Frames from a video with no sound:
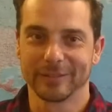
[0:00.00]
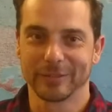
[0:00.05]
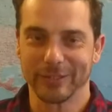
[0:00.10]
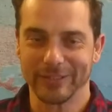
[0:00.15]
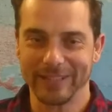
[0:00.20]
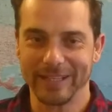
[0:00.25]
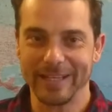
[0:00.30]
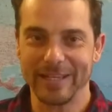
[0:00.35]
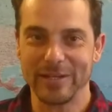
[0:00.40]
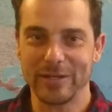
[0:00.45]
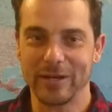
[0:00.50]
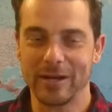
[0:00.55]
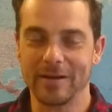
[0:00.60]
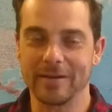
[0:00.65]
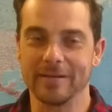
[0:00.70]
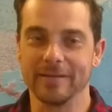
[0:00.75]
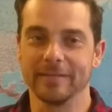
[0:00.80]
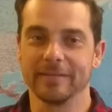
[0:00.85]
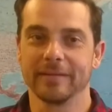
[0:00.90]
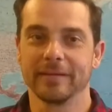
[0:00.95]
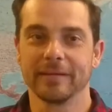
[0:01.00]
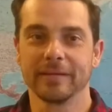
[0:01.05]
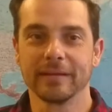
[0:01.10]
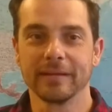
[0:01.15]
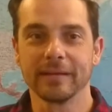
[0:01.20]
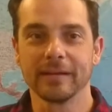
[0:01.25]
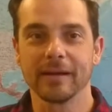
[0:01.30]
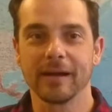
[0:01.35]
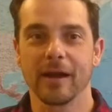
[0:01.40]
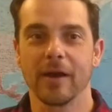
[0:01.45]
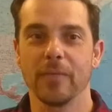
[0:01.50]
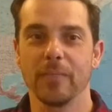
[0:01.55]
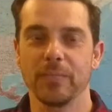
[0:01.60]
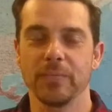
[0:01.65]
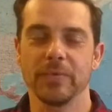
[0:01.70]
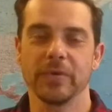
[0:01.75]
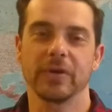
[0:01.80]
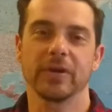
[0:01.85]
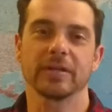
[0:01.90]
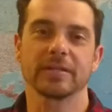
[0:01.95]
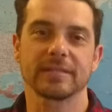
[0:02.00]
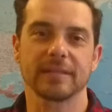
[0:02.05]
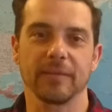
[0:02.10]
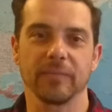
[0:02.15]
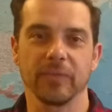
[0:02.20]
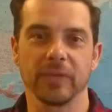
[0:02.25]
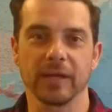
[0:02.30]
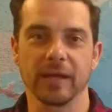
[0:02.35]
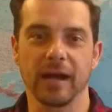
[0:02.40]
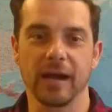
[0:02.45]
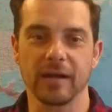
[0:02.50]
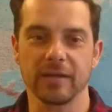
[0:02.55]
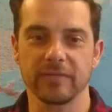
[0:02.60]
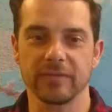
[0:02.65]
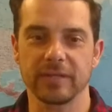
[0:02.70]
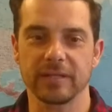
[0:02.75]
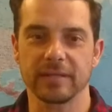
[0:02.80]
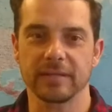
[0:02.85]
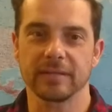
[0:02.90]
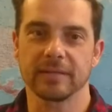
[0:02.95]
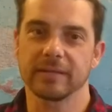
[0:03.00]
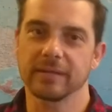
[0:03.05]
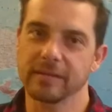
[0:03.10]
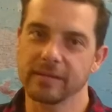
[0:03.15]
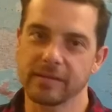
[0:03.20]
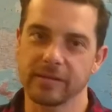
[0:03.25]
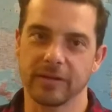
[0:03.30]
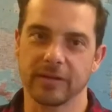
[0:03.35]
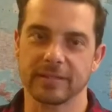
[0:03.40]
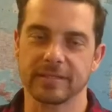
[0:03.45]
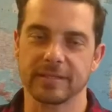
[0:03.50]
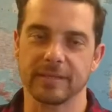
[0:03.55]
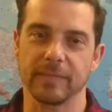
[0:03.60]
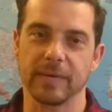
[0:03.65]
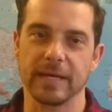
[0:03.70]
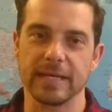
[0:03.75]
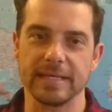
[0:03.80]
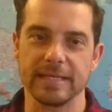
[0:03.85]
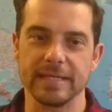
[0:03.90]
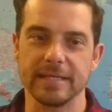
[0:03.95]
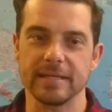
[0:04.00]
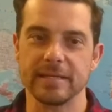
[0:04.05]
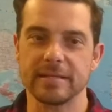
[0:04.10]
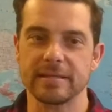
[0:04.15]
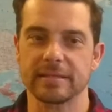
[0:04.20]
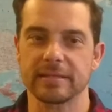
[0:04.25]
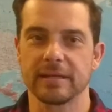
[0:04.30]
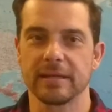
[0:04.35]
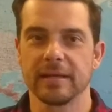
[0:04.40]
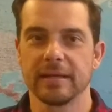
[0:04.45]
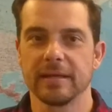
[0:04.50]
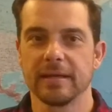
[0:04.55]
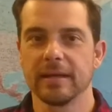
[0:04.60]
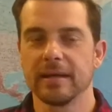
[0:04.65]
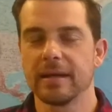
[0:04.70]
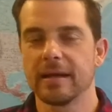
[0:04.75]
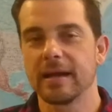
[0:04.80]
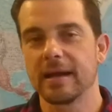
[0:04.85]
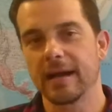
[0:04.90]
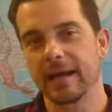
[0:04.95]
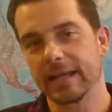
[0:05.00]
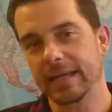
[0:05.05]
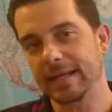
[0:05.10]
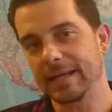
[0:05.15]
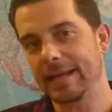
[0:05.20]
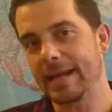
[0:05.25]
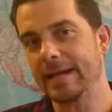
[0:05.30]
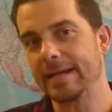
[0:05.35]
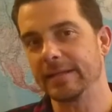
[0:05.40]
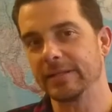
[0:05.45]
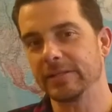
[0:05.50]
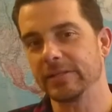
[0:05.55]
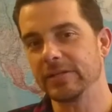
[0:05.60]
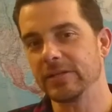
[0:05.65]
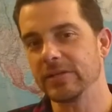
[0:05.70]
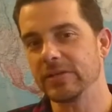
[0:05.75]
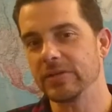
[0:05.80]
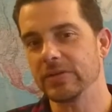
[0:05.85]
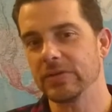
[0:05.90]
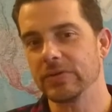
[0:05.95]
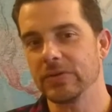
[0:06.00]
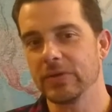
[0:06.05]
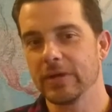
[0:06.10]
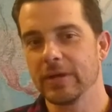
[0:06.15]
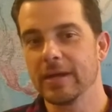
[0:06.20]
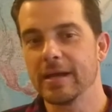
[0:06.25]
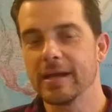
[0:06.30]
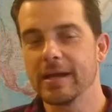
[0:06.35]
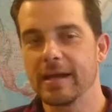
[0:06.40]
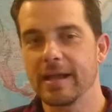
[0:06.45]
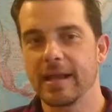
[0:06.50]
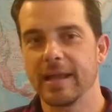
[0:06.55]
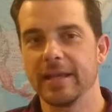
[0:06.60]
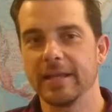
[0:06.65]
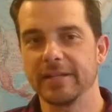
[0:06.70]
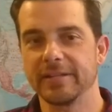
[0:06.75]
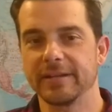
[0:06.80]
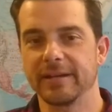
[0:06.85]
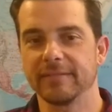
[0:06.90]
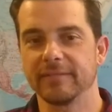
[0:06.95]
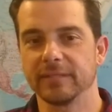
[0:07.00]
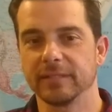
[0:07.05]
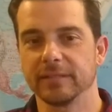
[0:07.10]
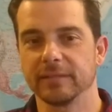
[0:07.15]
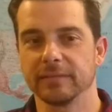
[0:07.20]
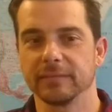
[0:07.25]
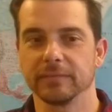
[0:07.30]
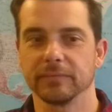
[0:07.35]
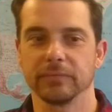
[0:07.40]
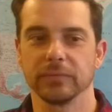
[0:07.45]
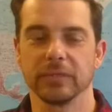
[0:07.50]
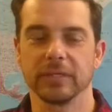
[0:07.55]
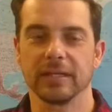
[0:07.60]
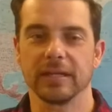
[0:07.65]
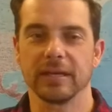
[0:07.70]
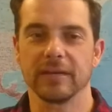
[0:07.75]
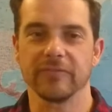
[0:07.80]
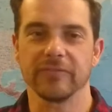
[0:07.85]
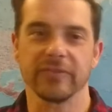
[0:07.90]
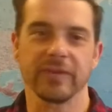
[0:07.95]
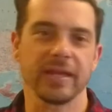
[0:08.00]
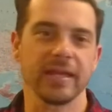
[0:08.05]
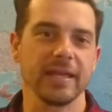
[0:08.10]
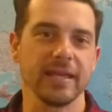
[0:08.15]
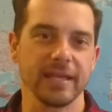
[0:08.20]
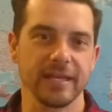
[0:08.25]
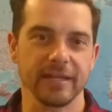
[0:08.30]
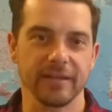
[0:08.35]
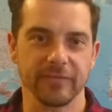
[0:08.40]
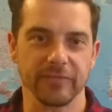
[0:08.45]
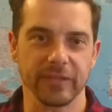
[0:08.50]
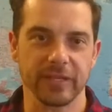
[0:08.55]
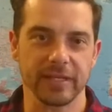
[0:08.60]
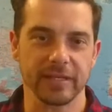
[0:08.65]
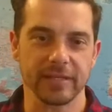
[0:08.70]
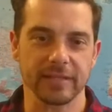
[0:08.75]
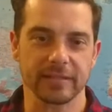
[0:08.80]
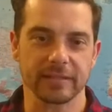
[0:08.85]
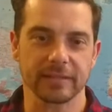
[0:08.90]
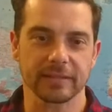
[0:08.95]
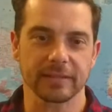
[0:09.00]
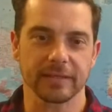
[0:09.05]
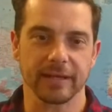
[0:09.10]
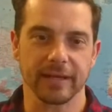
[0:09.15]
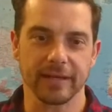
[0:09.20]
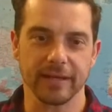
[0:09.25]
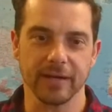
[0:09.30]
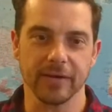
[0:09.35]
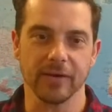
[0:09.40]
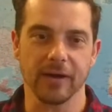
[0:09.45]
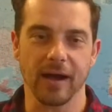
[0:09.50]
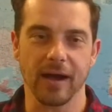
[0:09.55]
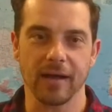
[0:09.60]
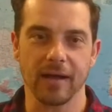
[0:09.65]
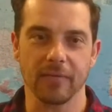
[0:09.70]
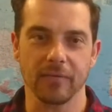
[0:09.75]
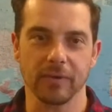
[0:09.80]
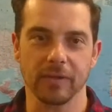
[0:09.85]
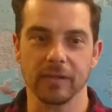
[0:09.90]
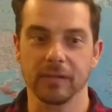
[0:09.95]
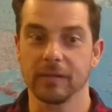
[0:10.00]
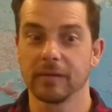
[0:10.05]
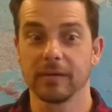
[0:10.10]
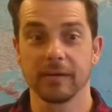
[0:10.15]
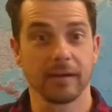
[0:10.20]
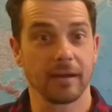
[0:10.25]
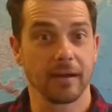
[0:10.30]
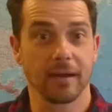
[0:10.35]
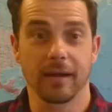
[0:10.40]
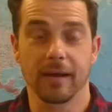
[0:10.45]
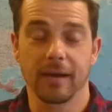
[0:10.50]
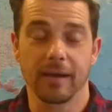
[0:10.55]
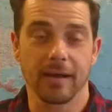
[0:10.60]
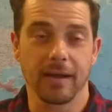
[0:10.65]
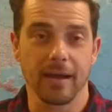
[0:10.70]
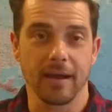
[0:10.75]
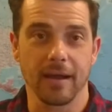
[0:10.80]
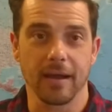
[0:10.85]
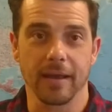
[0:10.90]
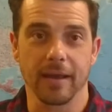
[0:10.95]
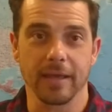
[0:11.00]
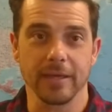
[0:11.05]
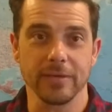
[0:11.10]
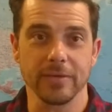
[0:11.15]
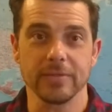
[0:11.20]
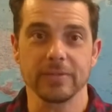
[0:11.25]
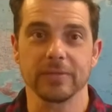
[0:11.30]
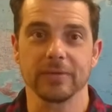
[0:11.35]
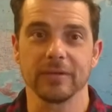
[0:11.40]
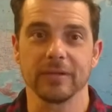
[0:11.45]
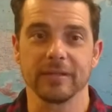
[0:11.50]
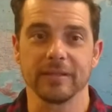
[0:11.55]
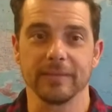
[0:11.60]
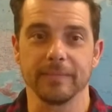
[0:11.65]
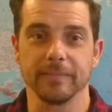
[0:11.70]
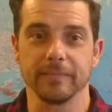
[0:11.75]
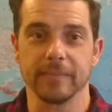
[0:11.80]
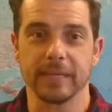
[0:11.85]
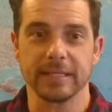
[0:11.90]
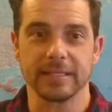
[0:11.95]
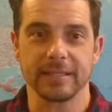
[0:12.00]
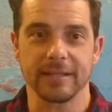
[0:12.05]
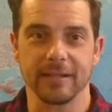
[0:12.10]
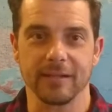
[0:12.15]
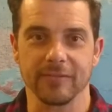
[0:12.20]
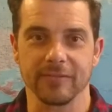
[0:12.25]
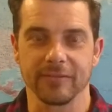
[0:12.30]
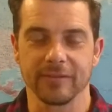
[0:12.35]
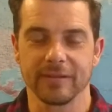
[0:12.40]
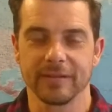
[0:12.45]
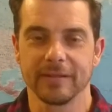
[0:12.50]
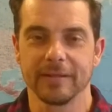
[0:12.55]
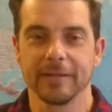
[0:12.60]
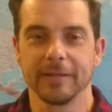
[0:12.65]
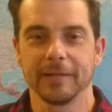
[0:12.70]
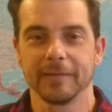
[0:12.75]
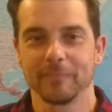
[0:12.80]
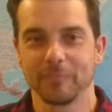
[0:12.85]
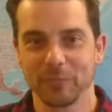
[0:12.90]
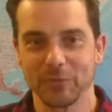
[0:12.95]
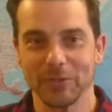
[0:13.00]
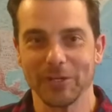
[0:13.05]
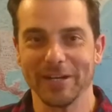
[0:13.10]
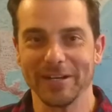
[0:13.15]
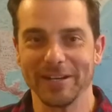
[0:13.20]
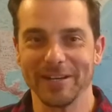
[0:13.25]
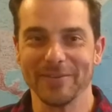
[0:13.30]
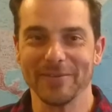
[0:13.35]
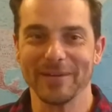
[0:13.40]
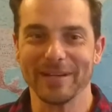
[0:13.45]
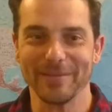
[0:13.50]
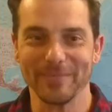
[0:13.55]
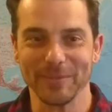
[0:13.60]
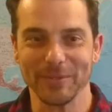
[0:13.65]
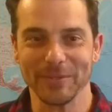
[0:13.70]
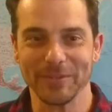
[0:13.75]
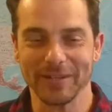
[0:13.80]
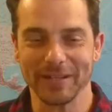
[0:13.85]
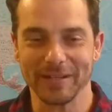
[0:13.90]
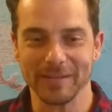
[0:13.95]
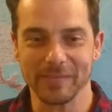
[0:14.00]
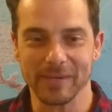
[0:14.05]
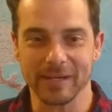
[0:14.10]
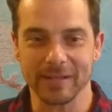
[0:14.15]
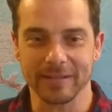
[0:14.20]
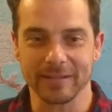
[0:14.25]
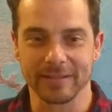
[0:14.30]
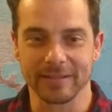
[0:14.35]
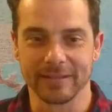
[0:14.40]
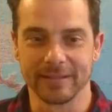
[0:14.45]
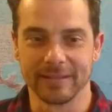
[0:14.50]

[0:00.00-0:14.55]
So there you go. Hope you got something out of it, got some ideas. I can guarantee you any traveler would love any of these, and I know I will, and I use all of them myself, so I know what I'm talking about.